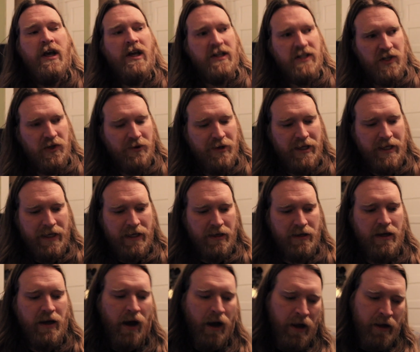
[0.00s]
So to get
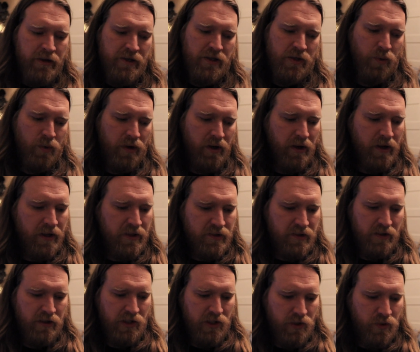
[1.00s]
cotton to where it is
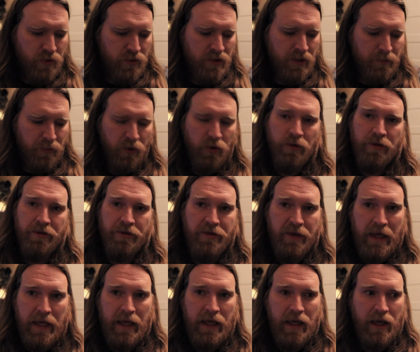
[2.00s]
a usable
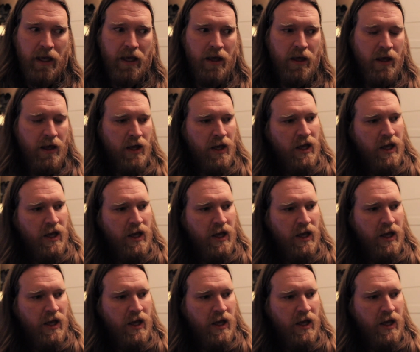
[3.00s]
thing,